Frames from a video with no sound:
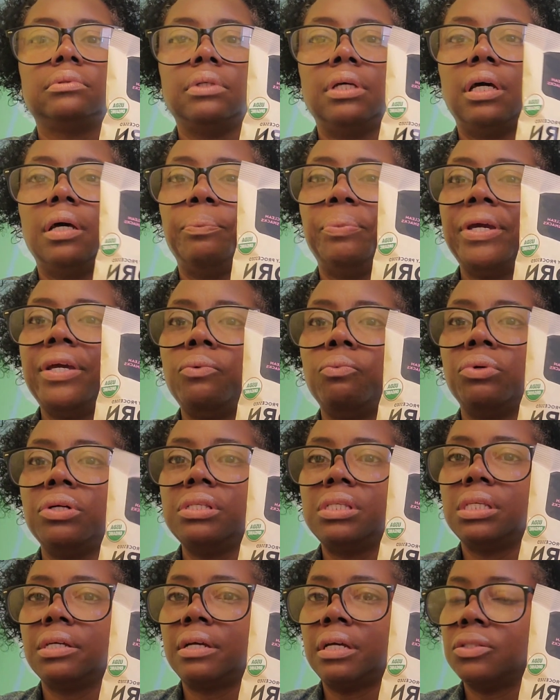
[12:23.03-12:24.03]
I paid one.
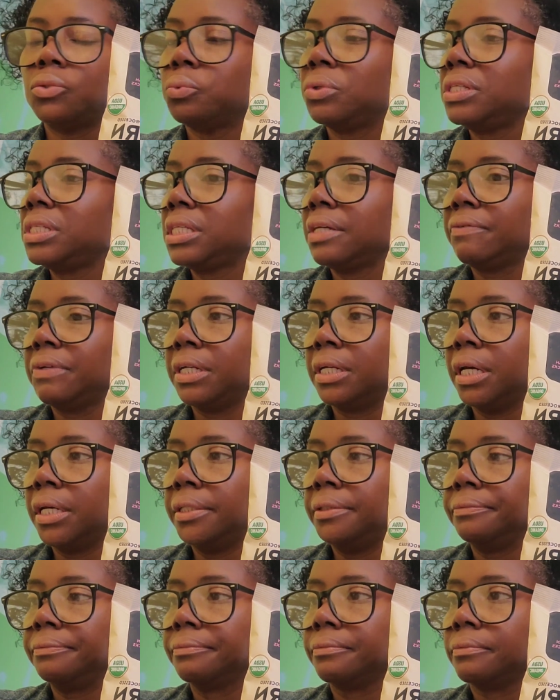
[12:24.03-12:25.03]
It's
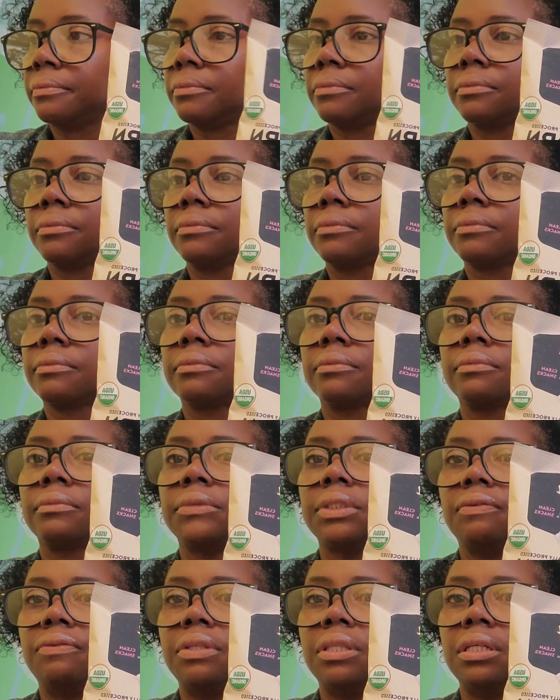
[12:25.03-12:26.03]
179
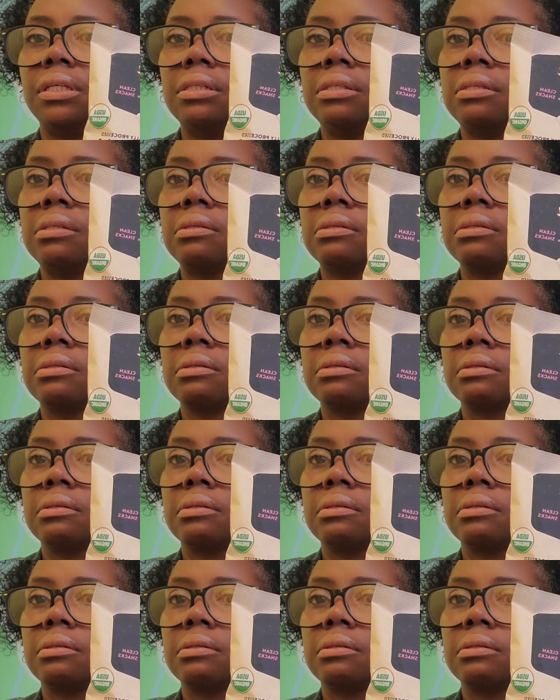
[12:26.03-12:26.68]
for this.